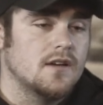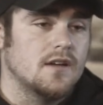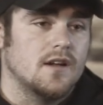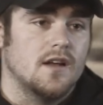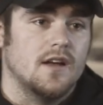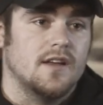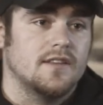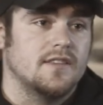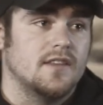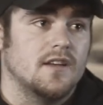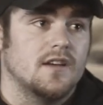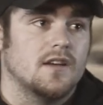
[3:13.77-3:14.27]
And
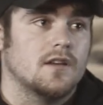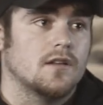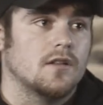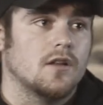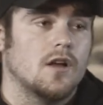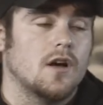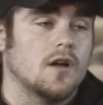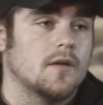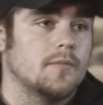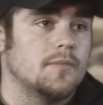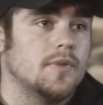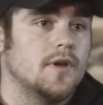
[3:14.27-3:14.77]
I think a
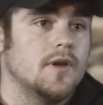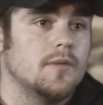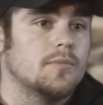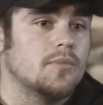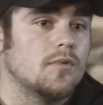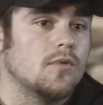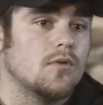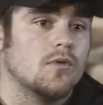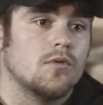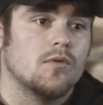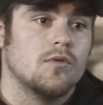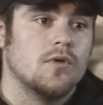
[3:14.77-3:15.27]
lot of
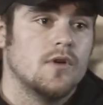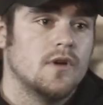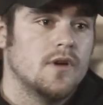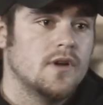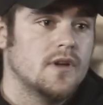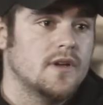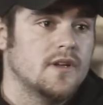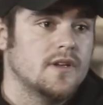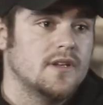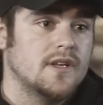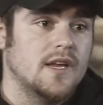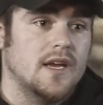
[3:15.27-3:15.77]
people
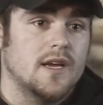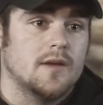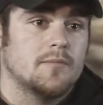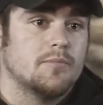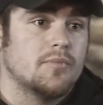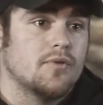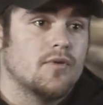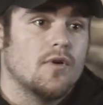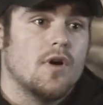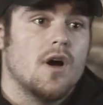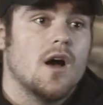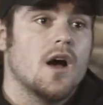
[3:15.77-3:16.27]

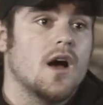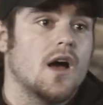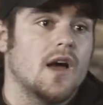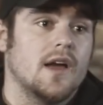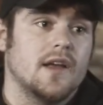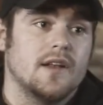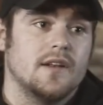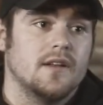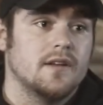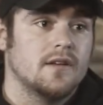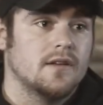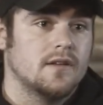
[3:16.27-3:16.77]
take
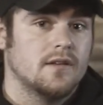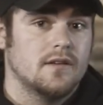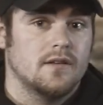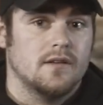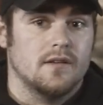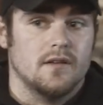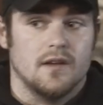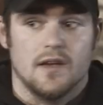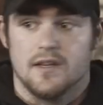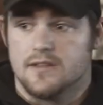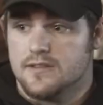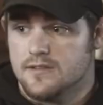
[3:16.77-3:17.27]
pride,
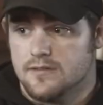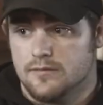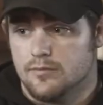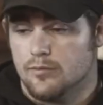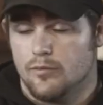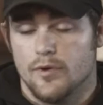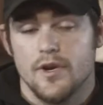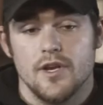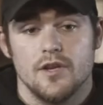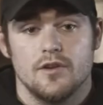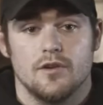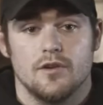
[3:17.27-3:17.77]
as
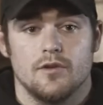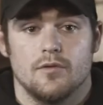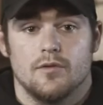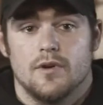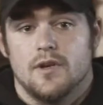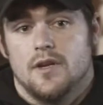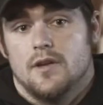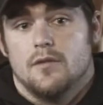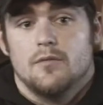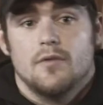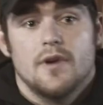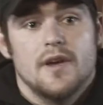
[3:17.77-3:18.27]
we do
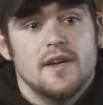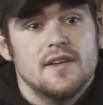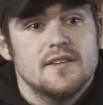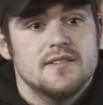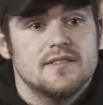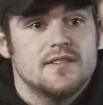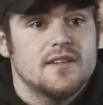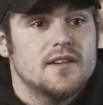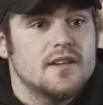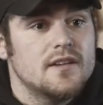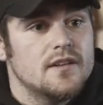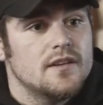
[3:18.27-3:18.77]

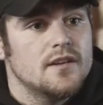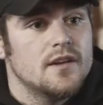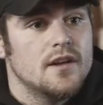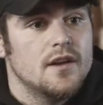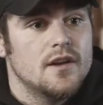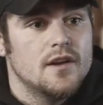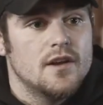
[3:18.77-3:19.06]
anyways, in,